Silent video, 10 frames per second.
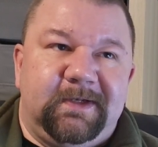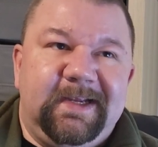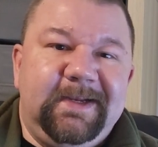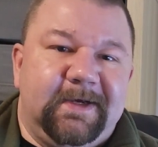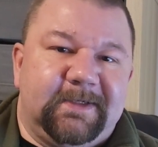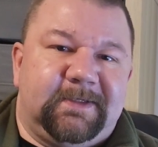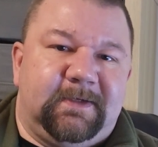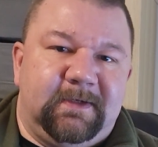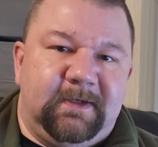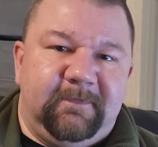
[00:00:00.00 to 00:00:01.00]
leaders
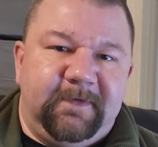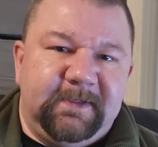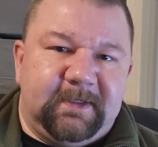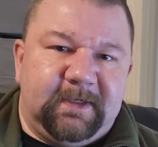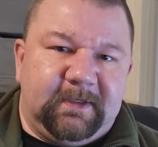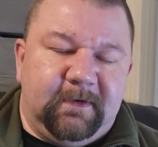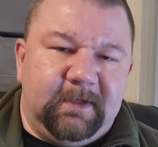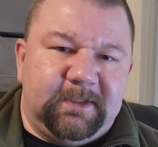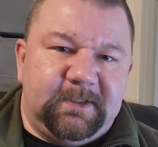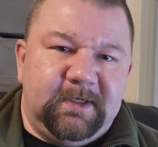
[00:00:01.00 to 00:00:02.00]
in filter
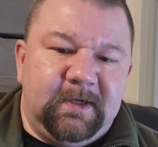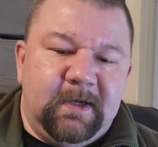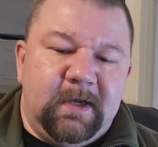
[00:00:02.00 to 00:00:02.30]
technology.